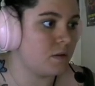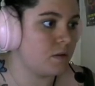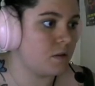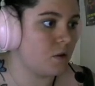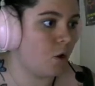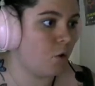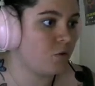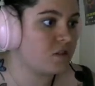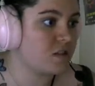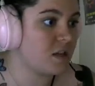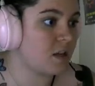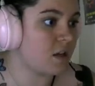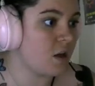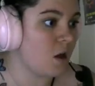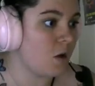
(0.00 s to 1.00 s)
Oh, the
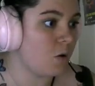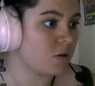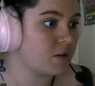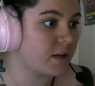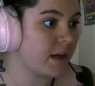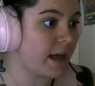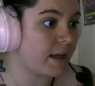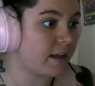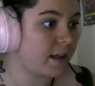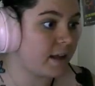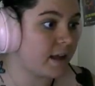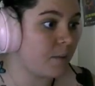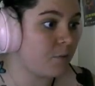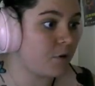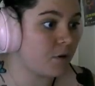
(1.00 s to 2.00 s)
sink! Ca get a
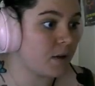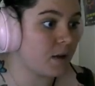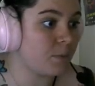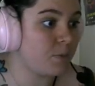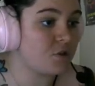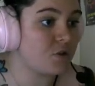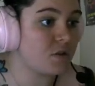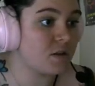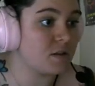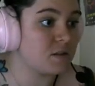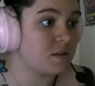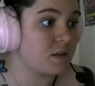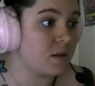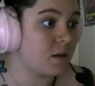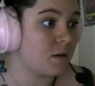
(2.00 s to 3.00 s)
camera, get a picture of this.
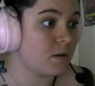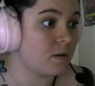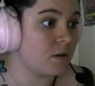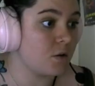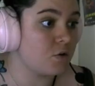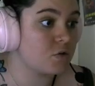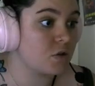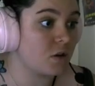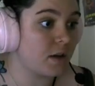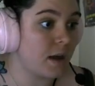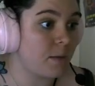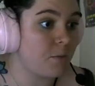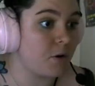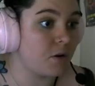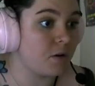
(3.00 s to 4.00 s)
Who's got a
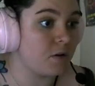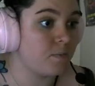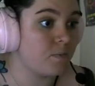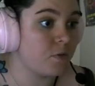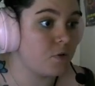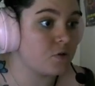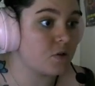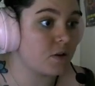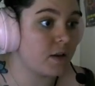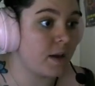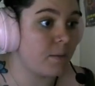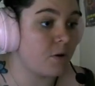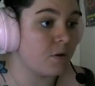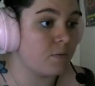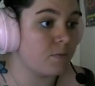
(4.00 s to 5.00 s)
camera? Who's got a
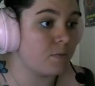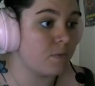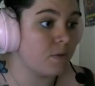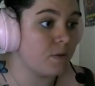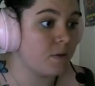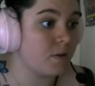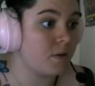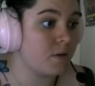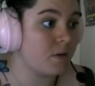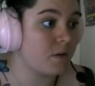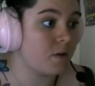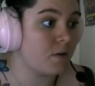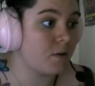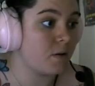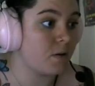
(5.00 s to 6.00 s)
camera? No one has a camera.
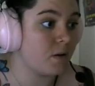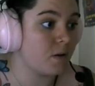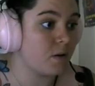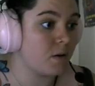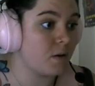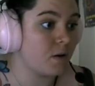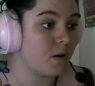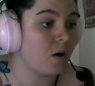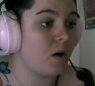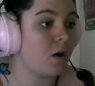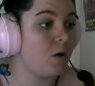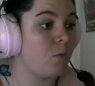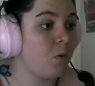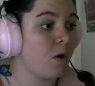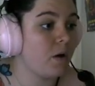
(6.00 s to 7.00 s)
I don't. I
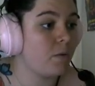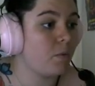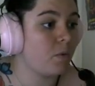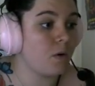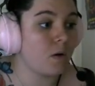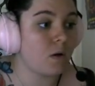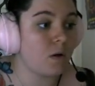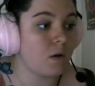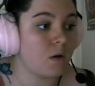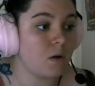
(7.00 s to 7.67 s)
oh, what? I don't.